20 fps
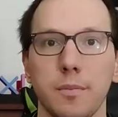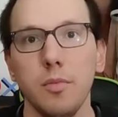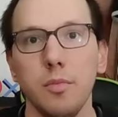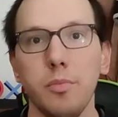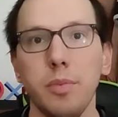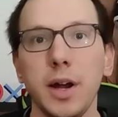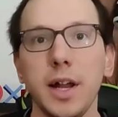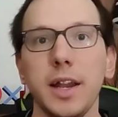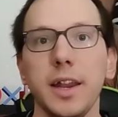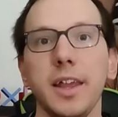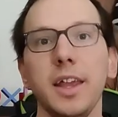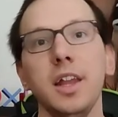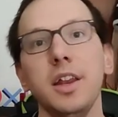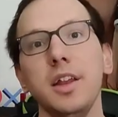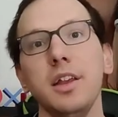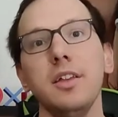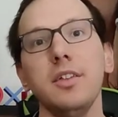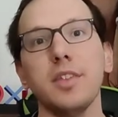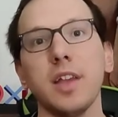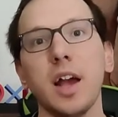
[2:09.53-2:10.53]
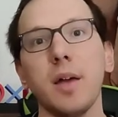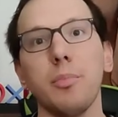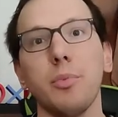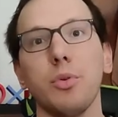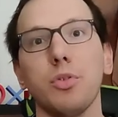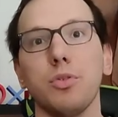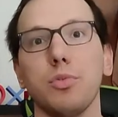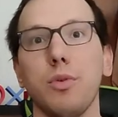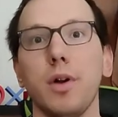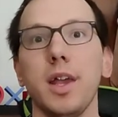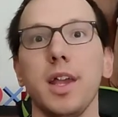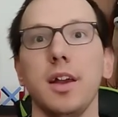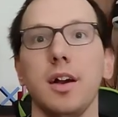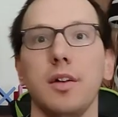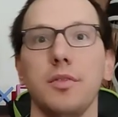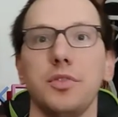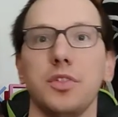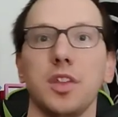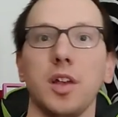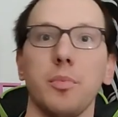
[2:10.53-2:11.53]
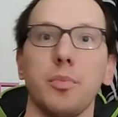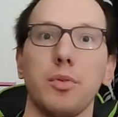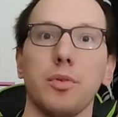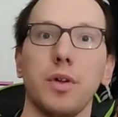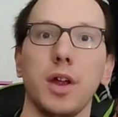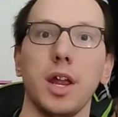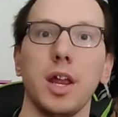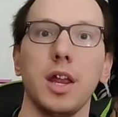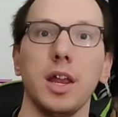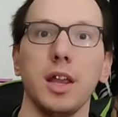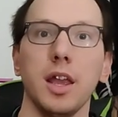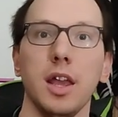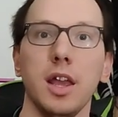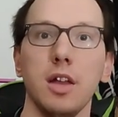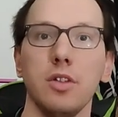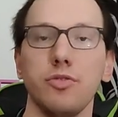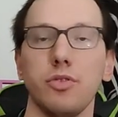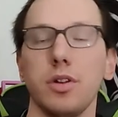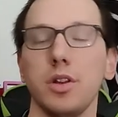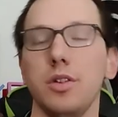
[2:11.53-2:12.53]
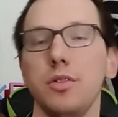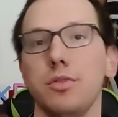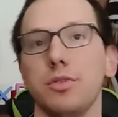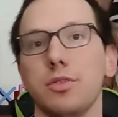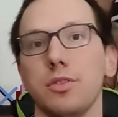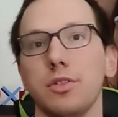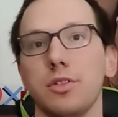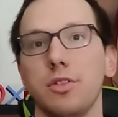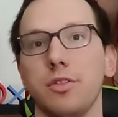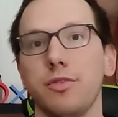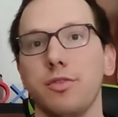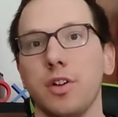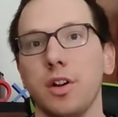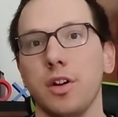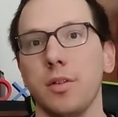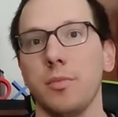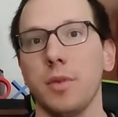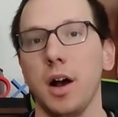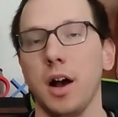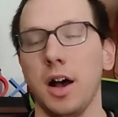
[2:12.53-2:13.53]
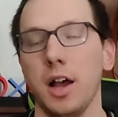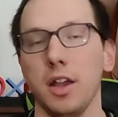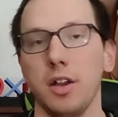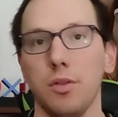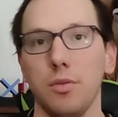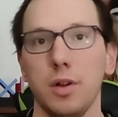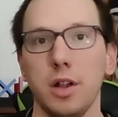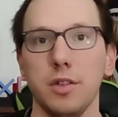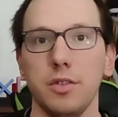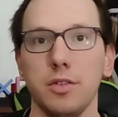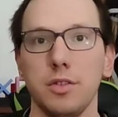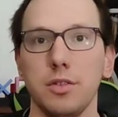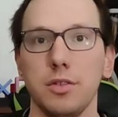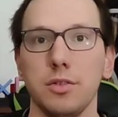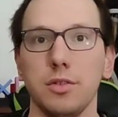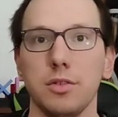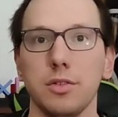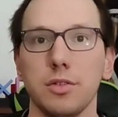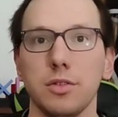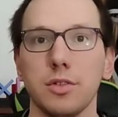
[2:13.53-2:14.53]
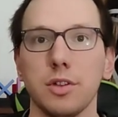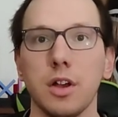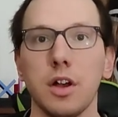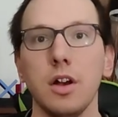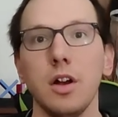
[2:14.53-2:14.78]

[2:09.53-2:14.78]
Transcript: But it is Apple's way of separating Android users from iOS users.